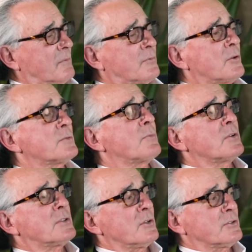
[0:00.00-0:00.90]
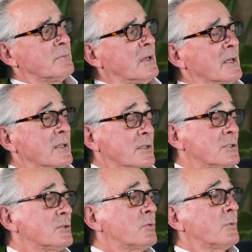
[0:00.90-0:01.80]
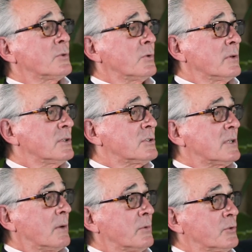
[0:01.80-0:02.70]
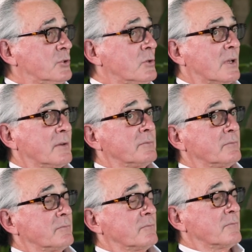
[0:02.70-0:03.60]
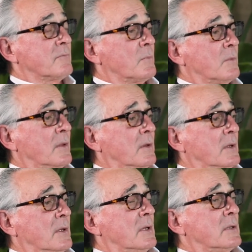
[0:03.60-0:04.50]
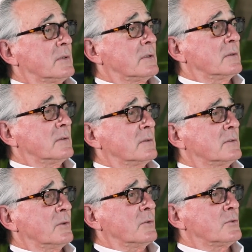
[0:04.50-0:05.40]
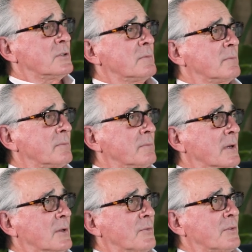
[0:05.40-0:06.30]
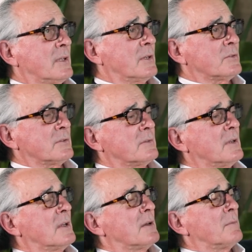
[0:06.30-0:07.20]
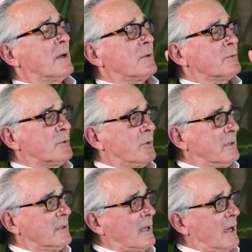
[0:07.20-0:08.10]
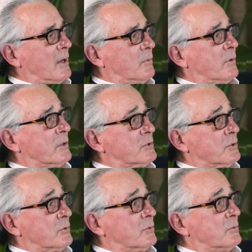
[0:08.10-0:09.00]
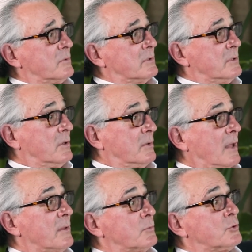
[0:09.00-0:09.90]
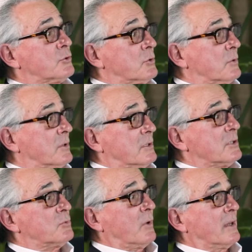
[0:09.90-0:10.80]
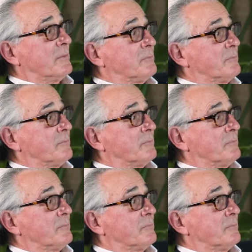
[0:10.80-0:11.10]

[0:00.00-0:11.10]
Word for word: First Martin tells him, this is what we're doing, this is how we're going to shoot it. I said, so you see Michael thinking, he goes, Michael going, I want to do, you know, I think we should shoot it this way.